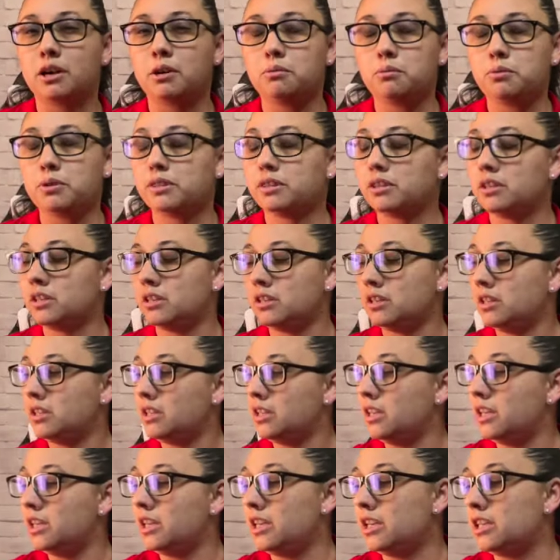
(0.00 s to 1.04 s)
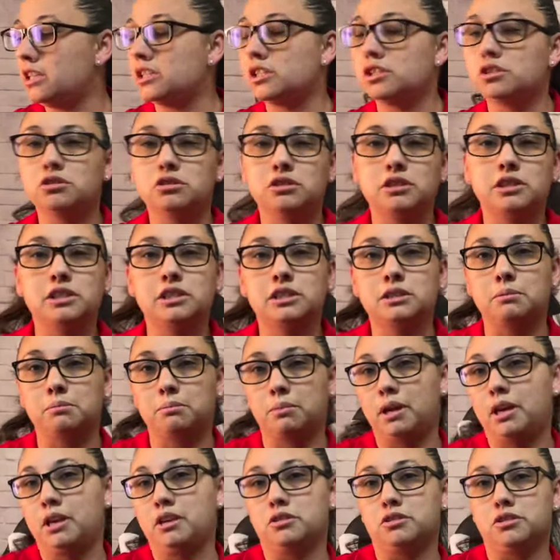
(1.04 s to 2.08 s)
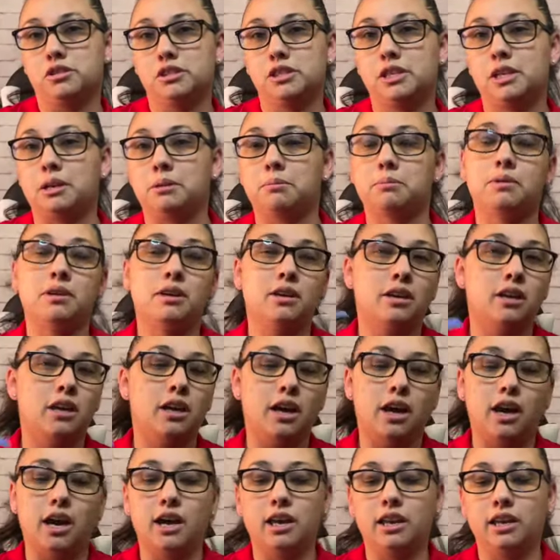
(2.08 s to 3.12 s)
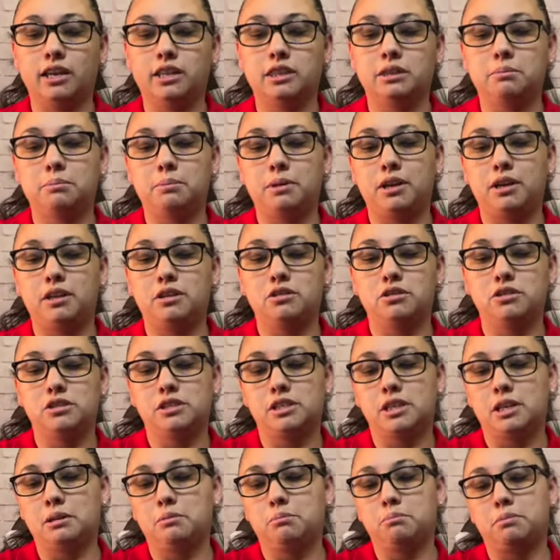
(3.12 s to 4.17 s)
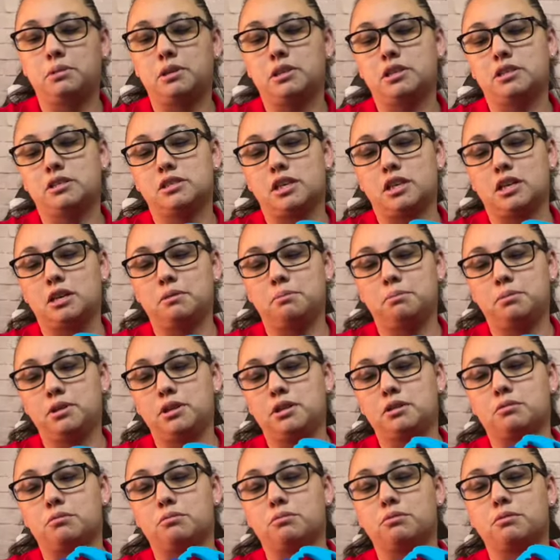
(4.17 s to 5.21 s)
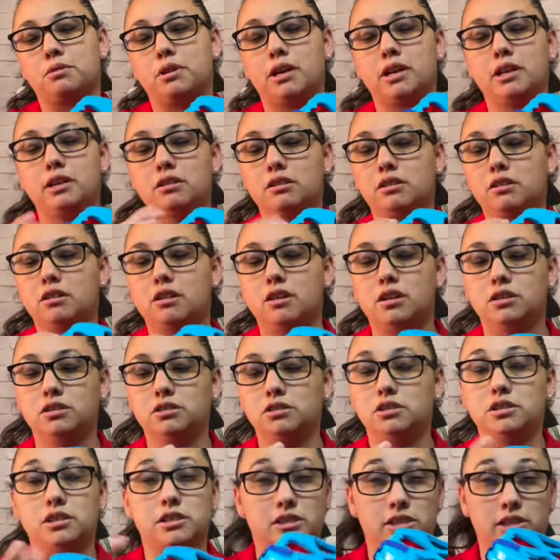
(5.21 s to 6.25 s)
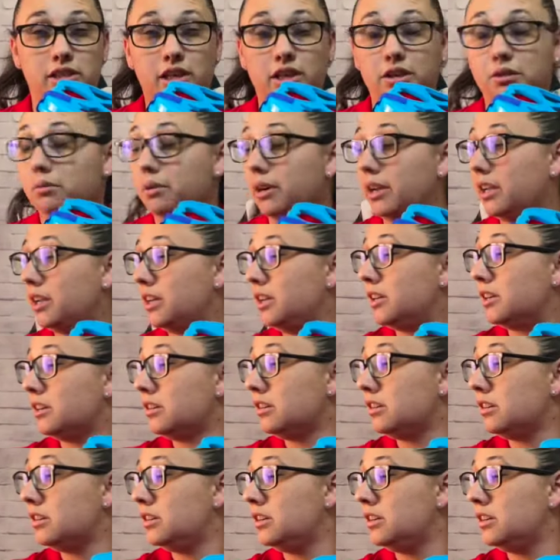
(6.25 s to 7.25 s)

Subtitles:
with it is using some painter's tape. I like the painter's tape because I could put it right onto the side right here.